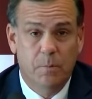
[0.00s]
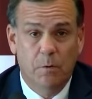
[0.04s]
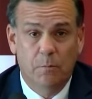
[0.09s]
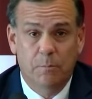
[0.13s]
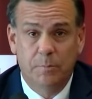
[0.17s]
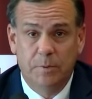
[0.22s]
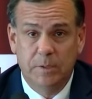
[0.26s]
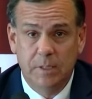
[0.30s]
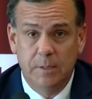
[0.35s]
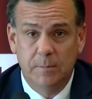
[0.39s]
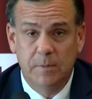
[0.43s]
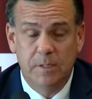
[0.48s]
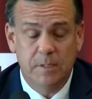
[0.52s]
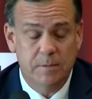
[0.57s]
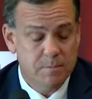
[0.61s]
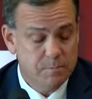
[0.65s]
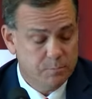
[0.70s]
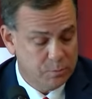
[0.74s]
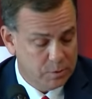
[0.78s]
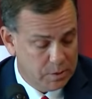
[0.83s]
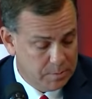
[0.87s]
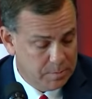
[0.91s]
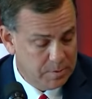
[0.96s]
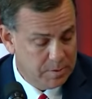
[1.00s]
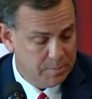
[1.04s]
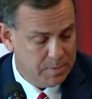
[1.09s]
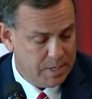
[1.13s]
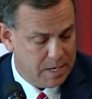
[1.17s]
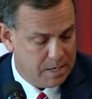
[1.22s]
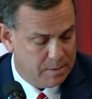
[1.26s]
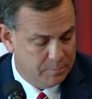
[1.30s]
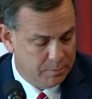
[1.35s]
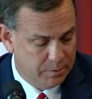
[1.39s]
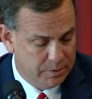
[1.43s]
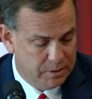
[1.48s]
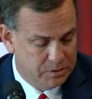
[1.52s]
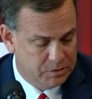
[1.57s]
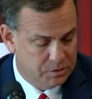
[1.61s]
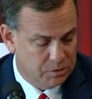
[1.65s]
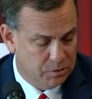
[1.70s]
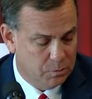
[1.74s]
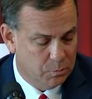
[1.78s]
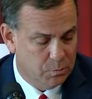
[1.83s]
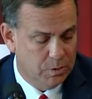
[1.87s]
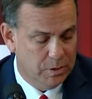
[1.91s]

both premium, premium and bleacher,